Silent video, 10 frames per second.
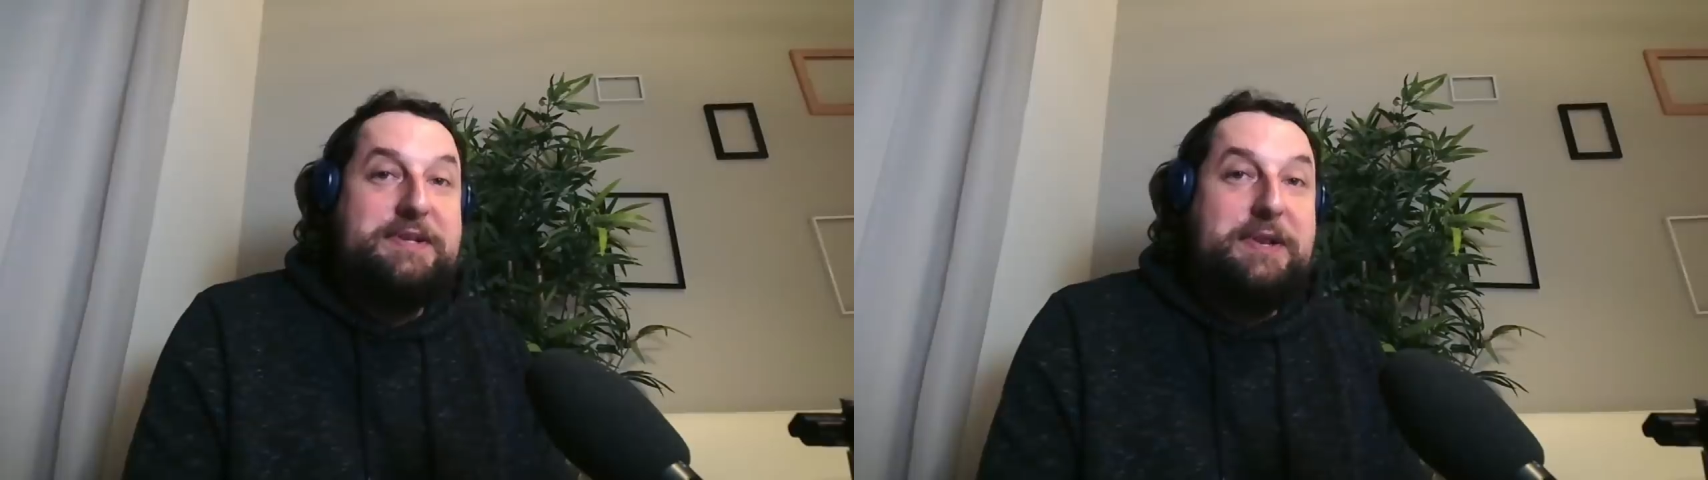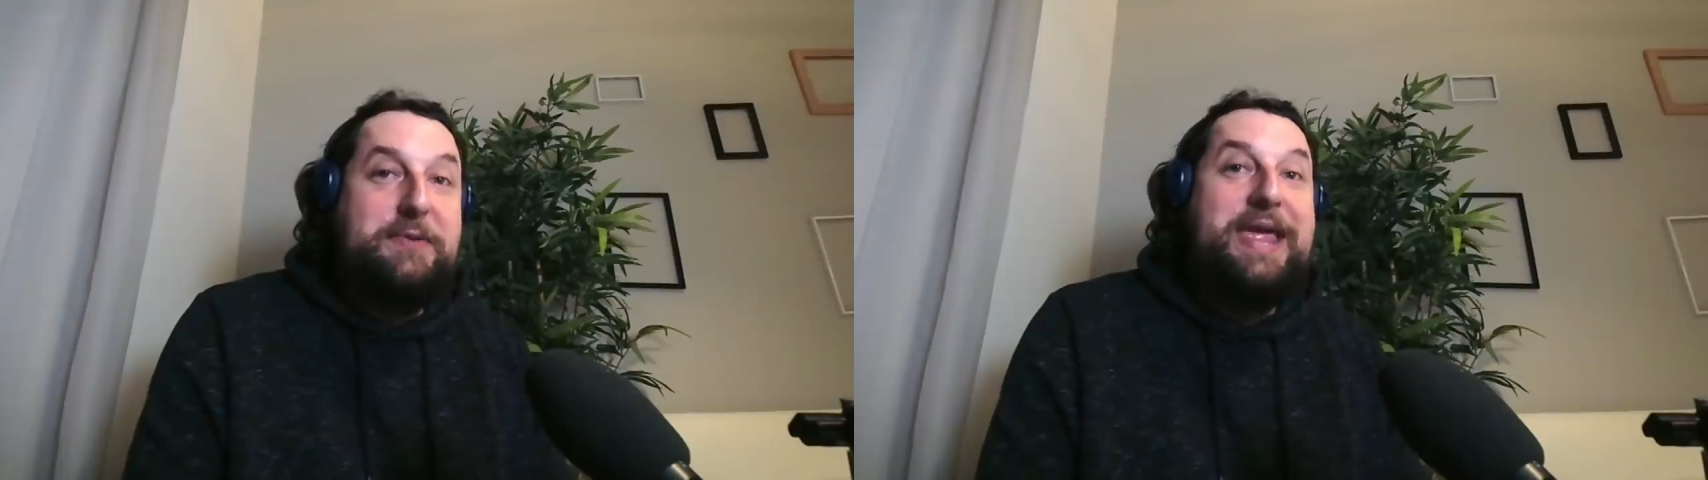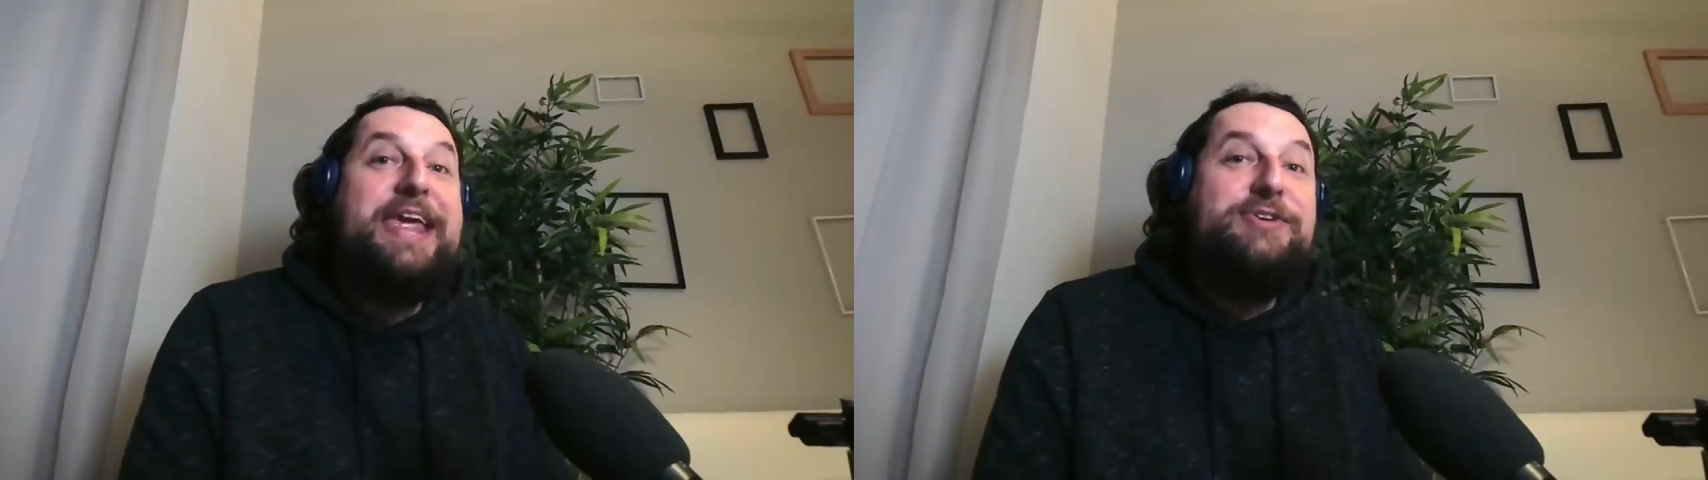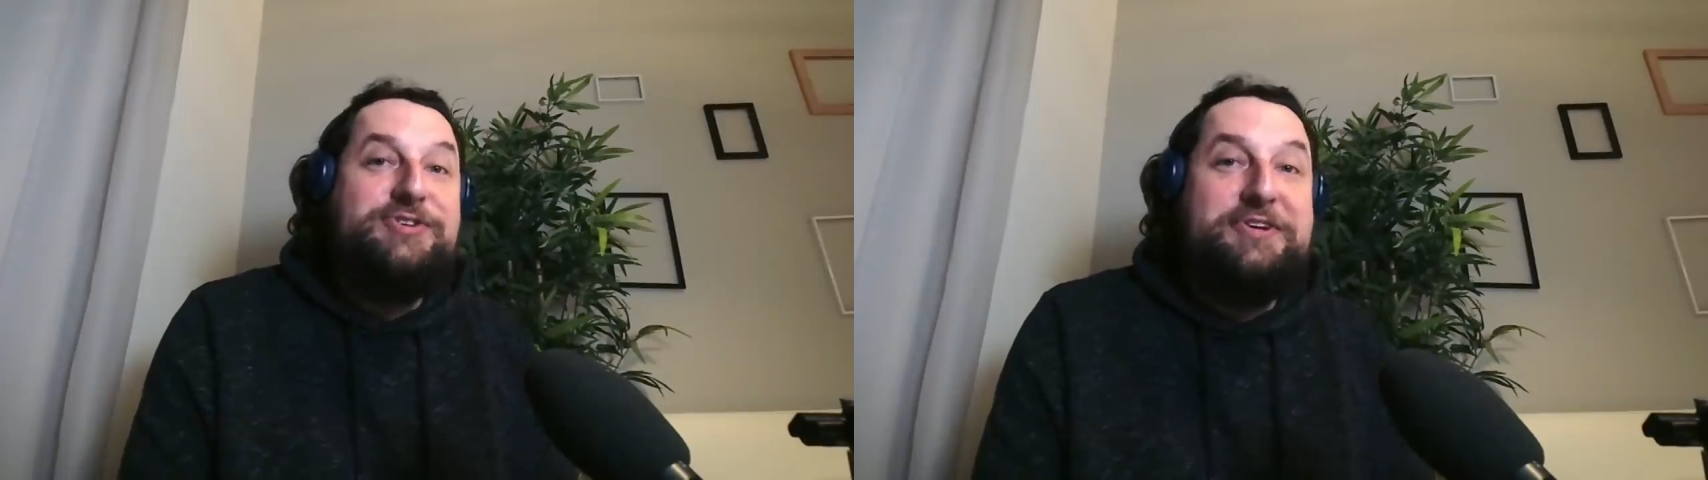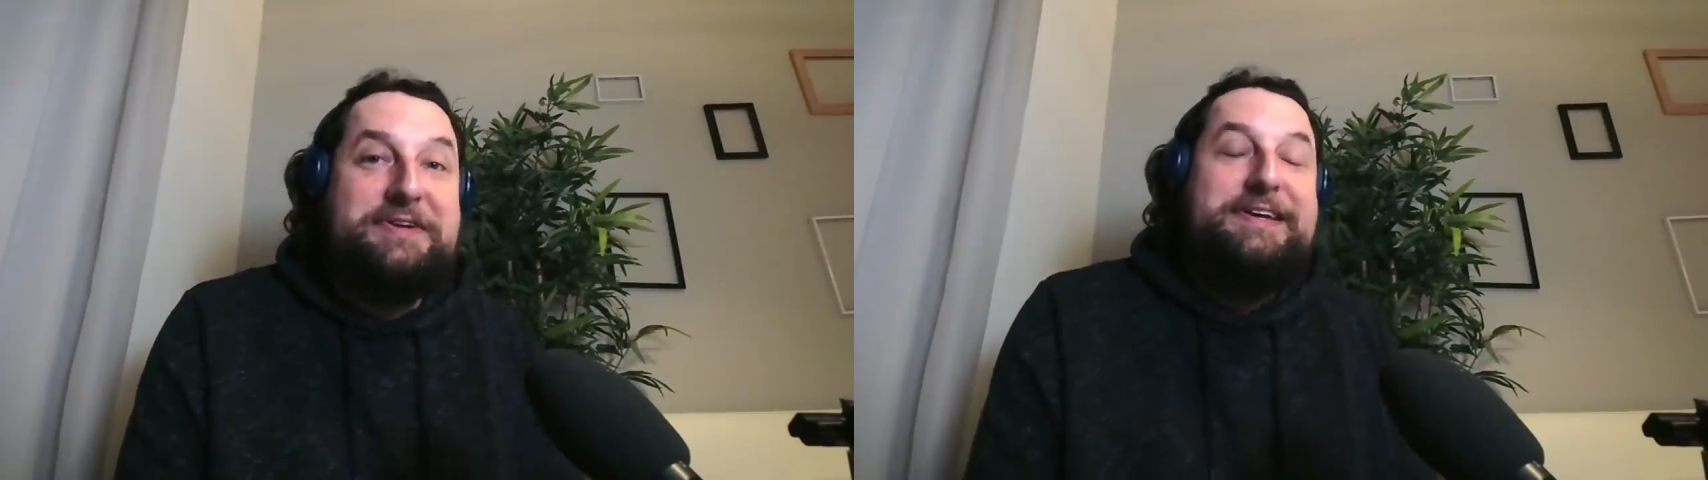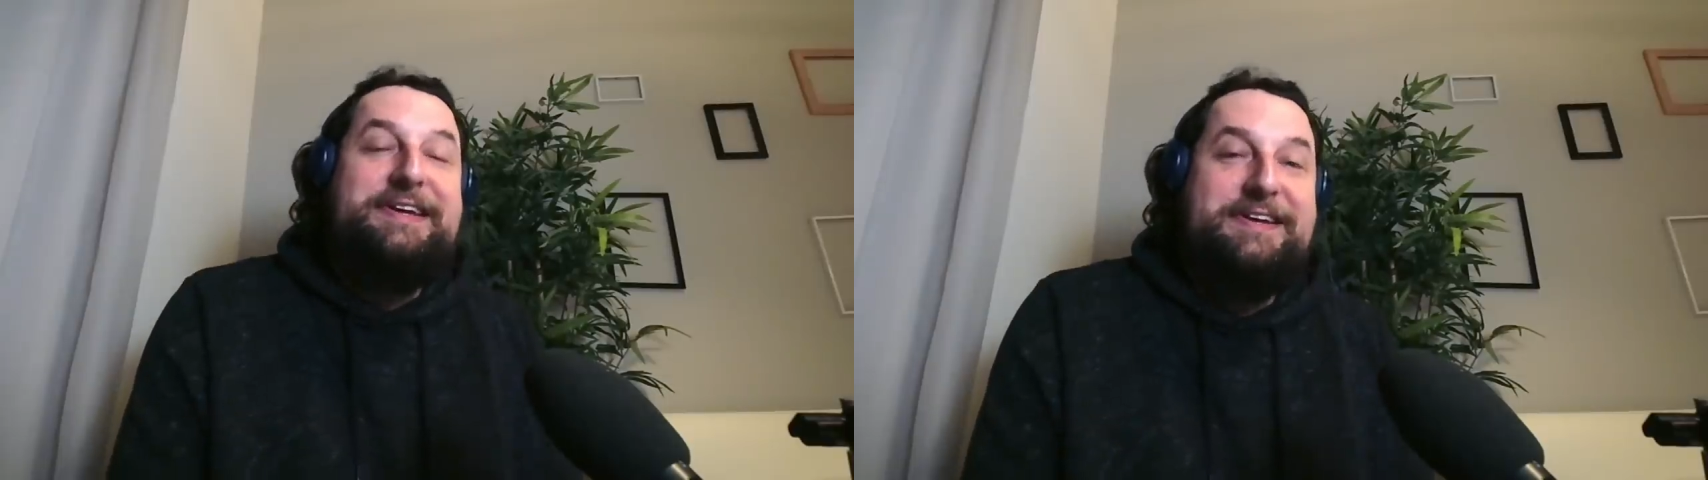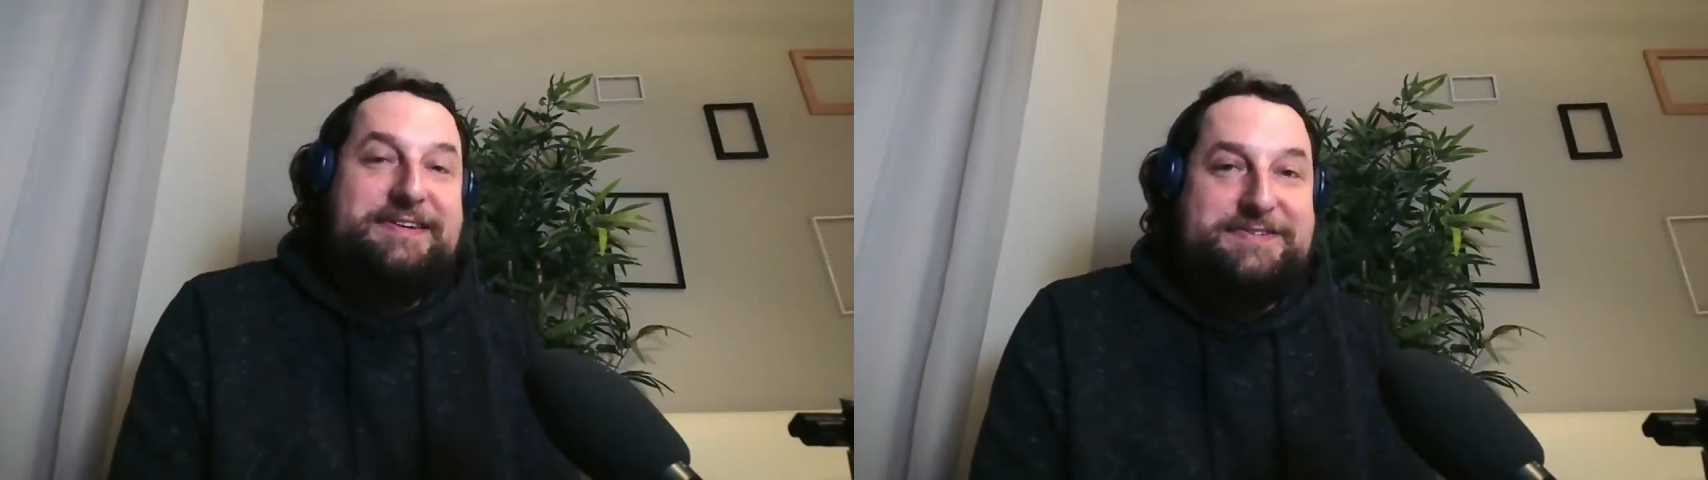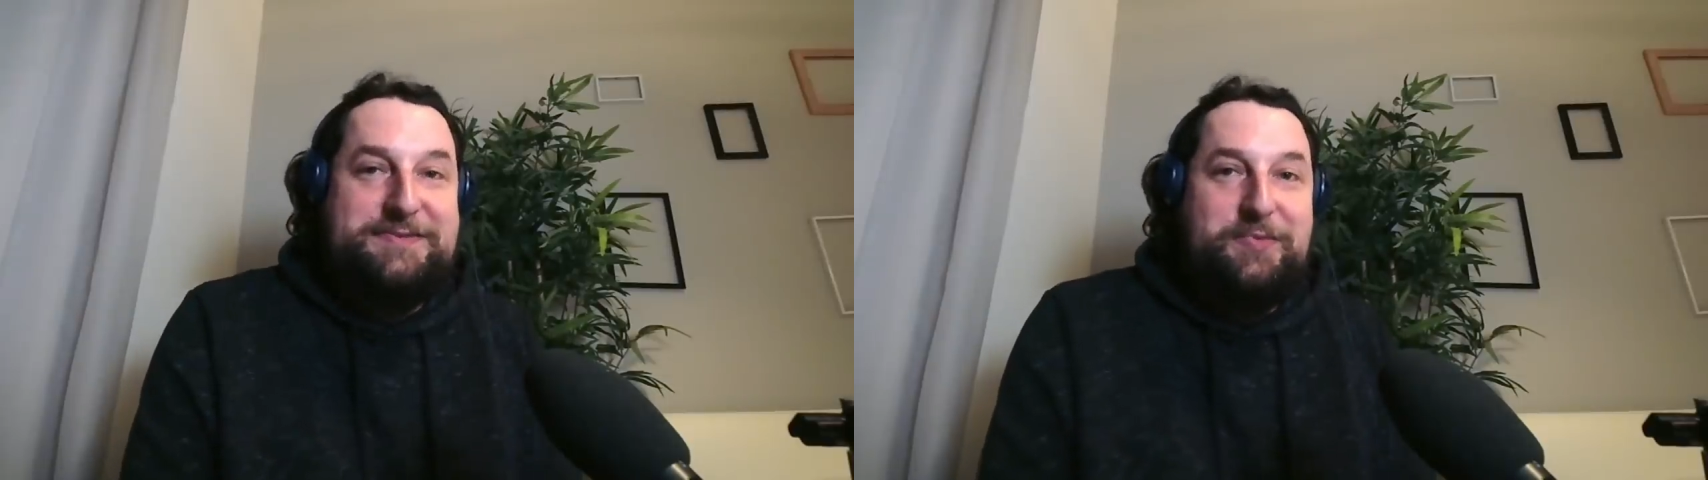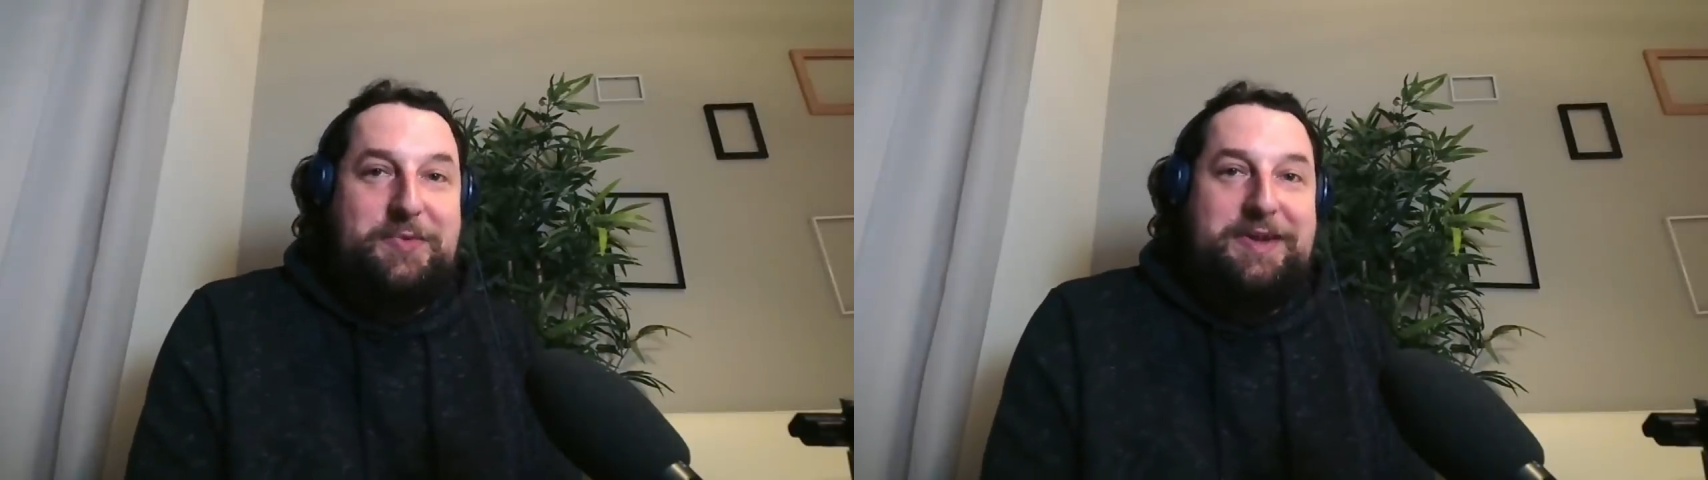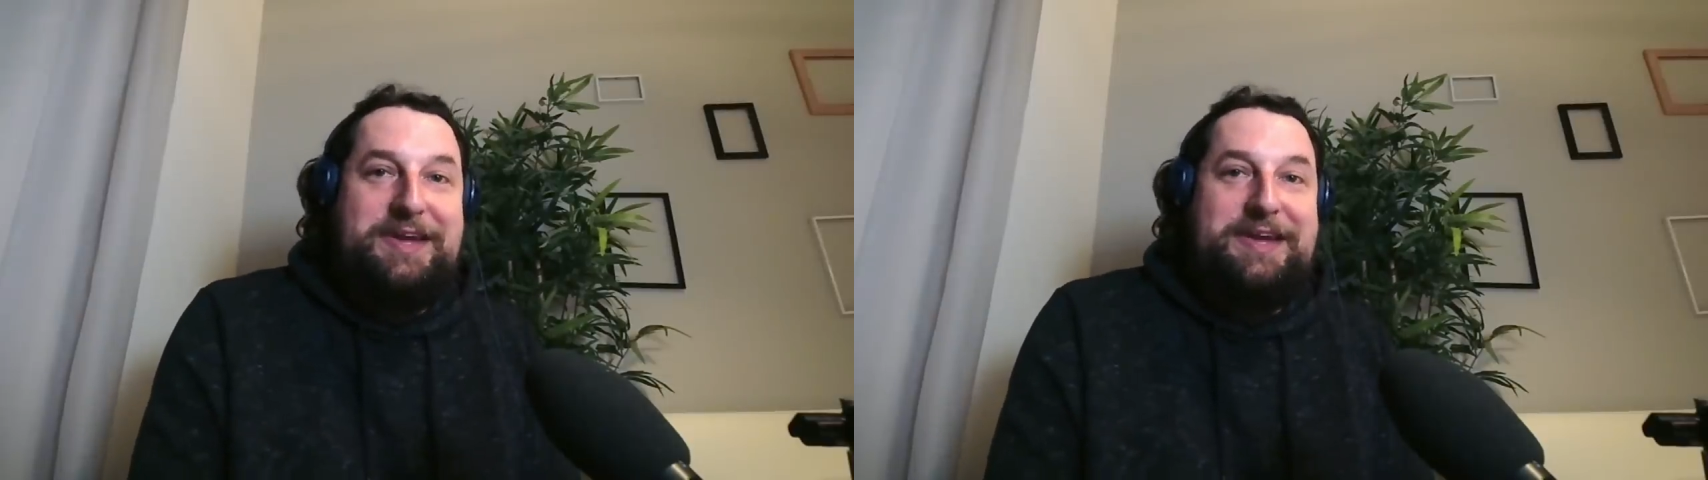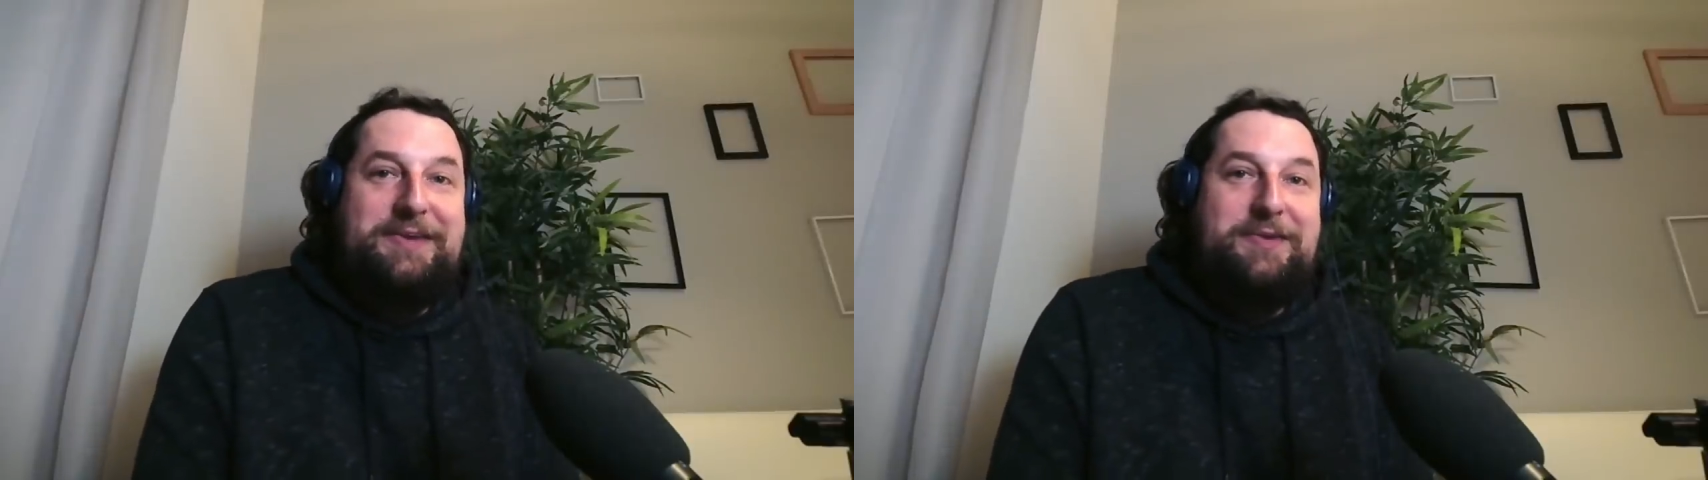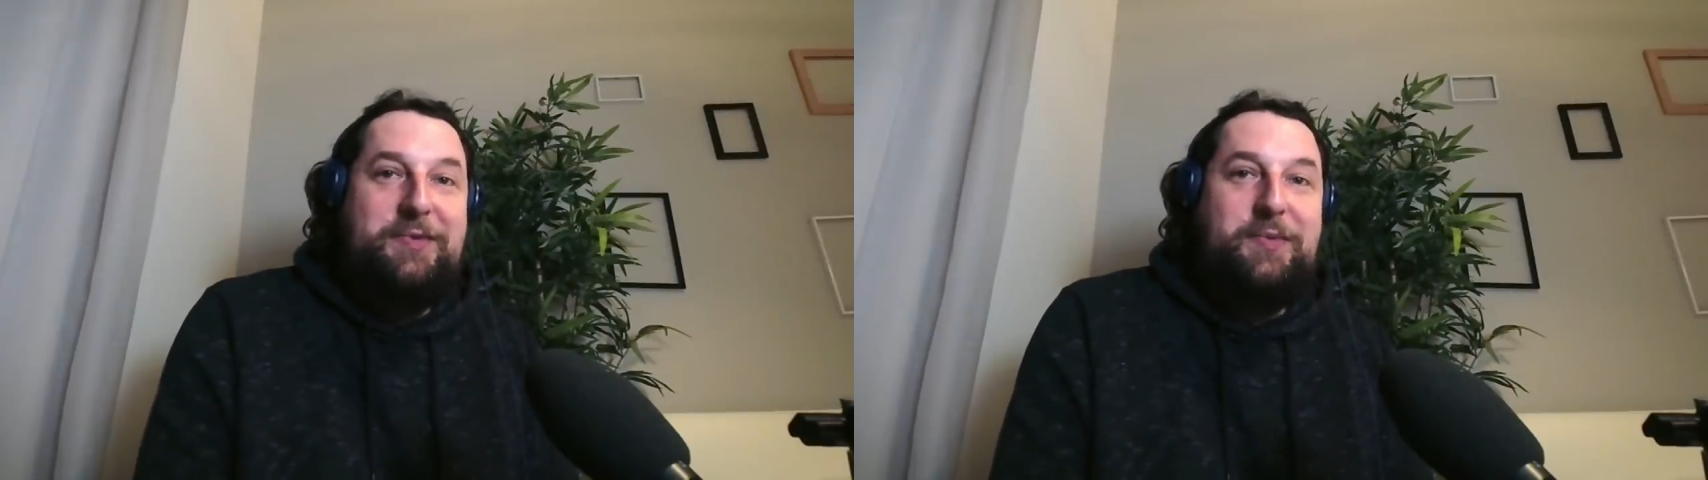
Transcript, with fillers: location somewhere in